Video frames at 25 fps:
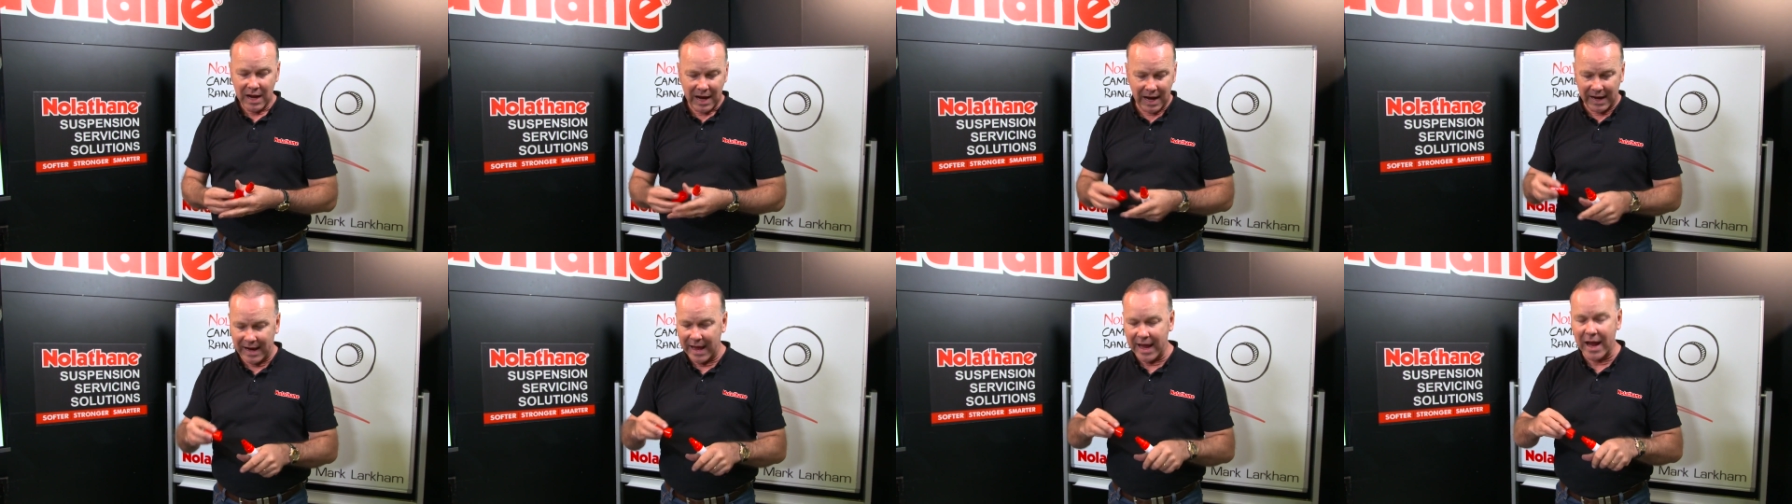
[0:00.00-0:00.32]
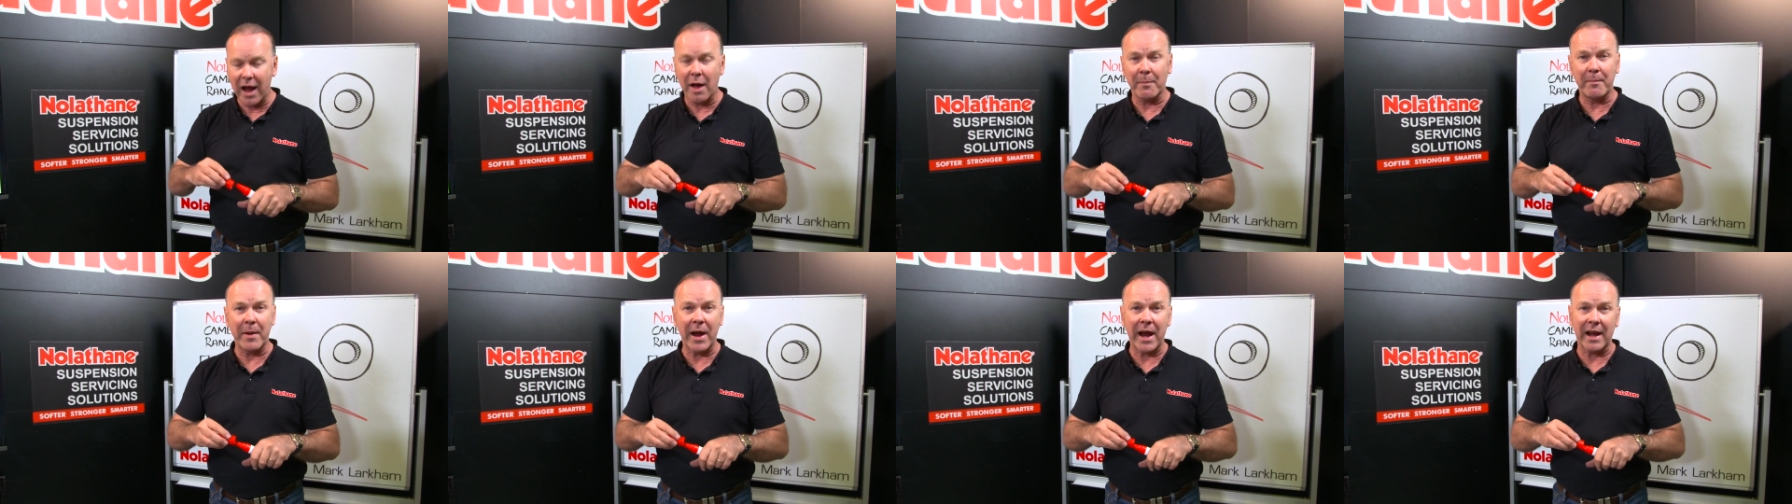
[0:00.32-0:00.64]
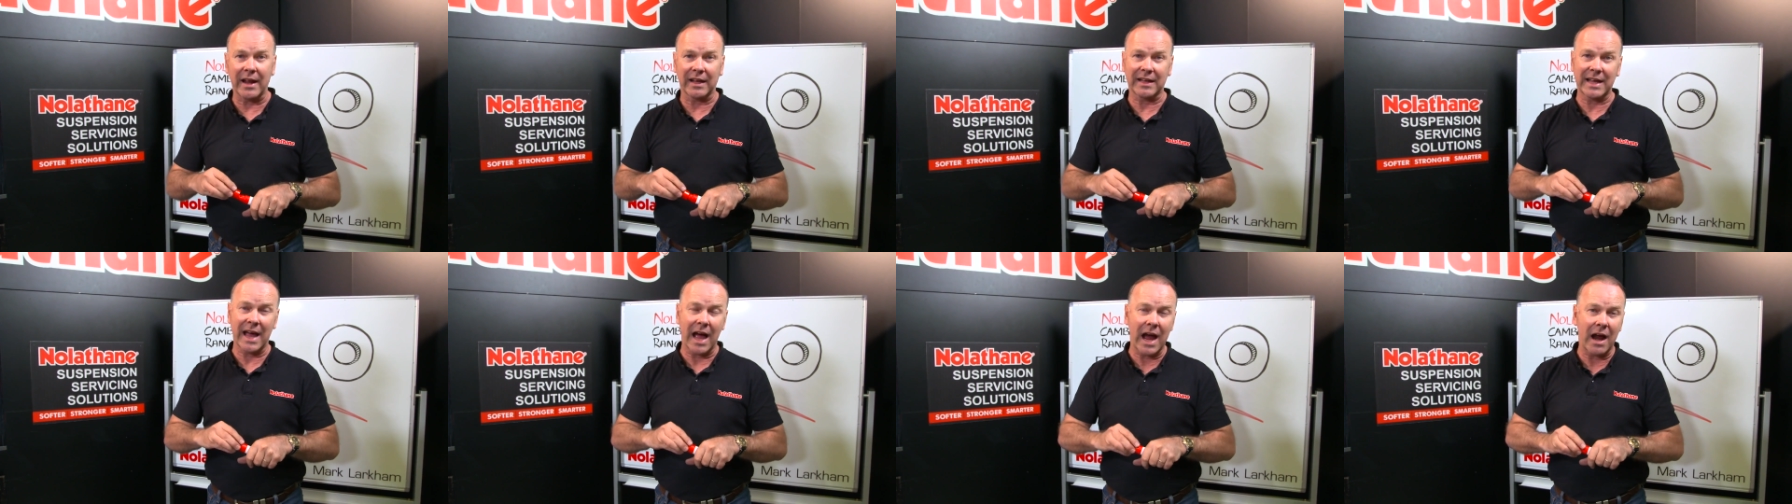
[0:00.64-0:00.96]
And how
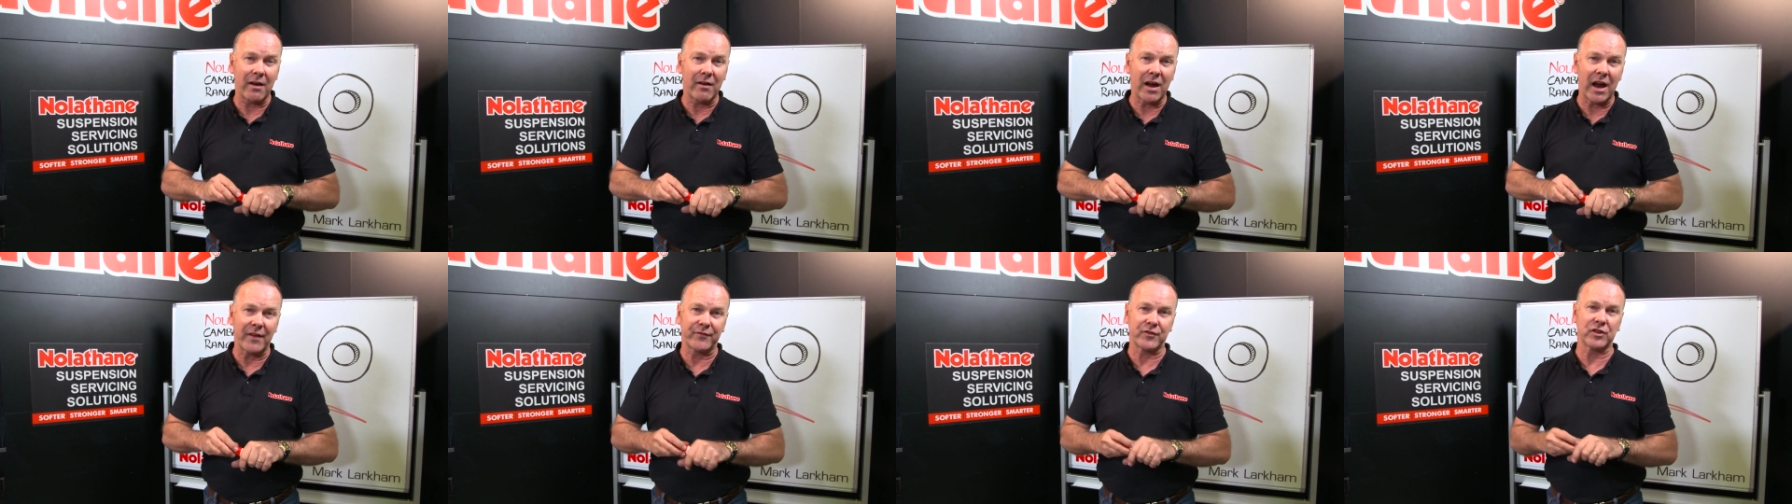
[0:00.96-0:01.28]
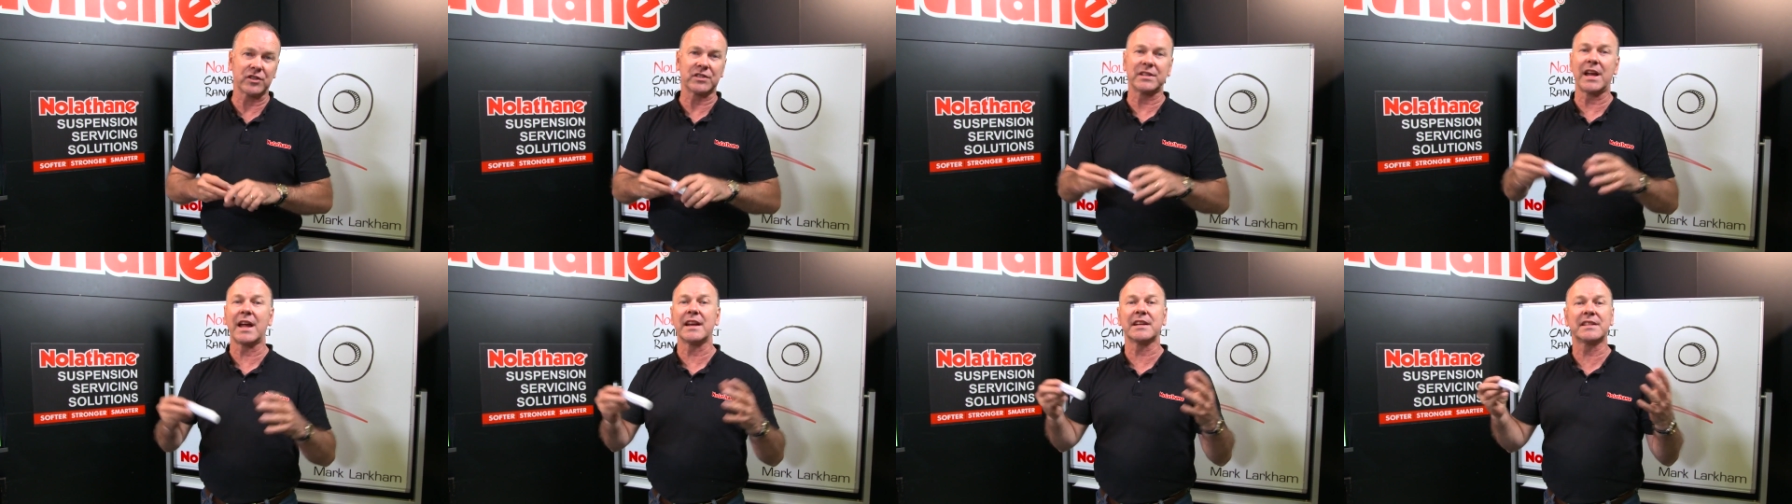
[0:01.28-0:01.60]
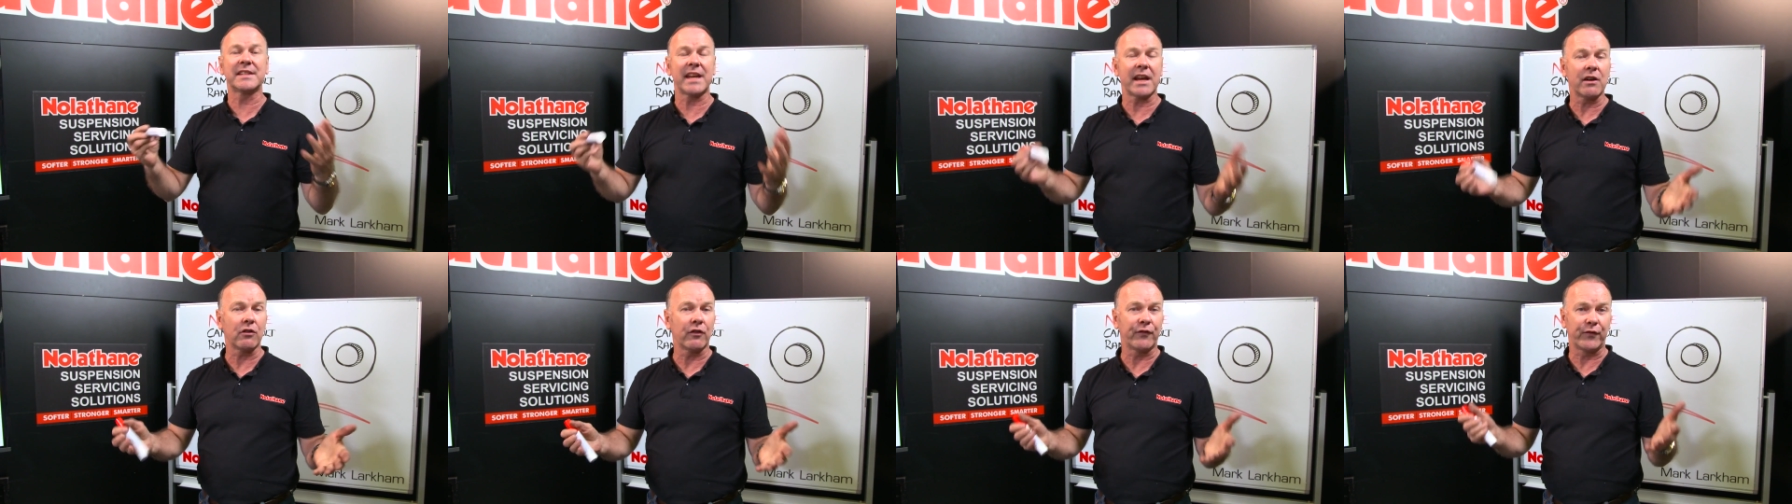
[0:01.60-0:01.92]
about a car after it's done
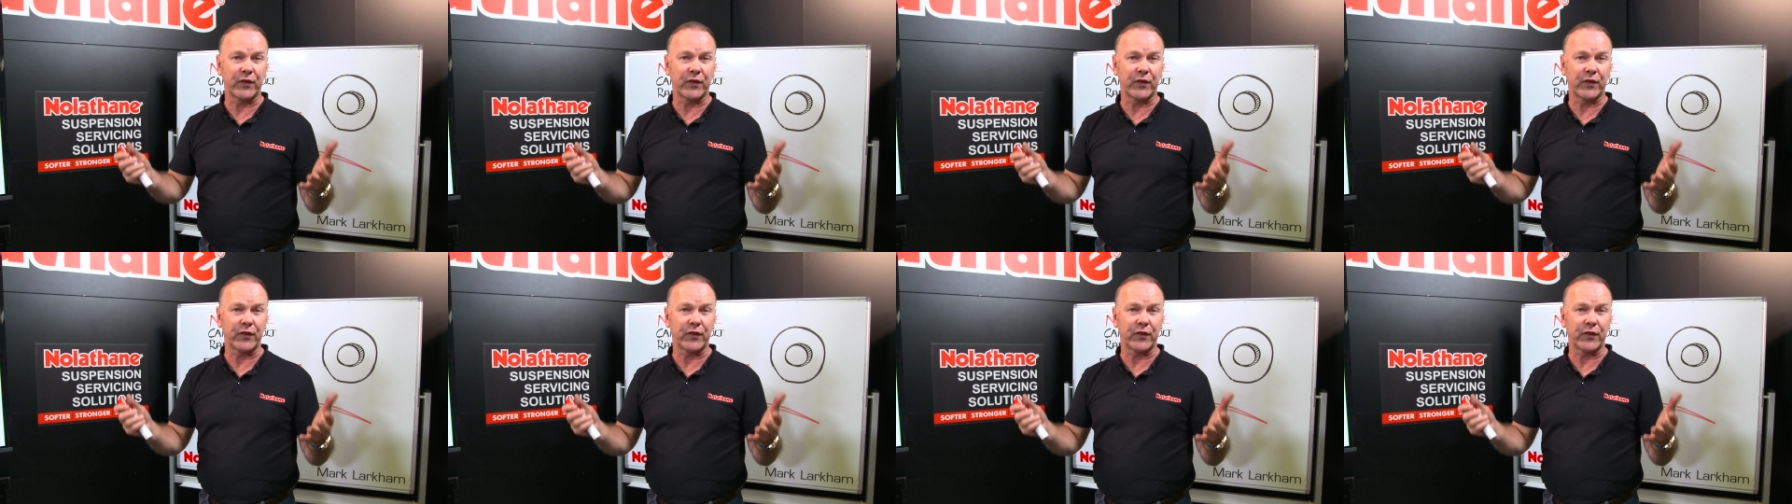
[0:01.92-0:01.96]
10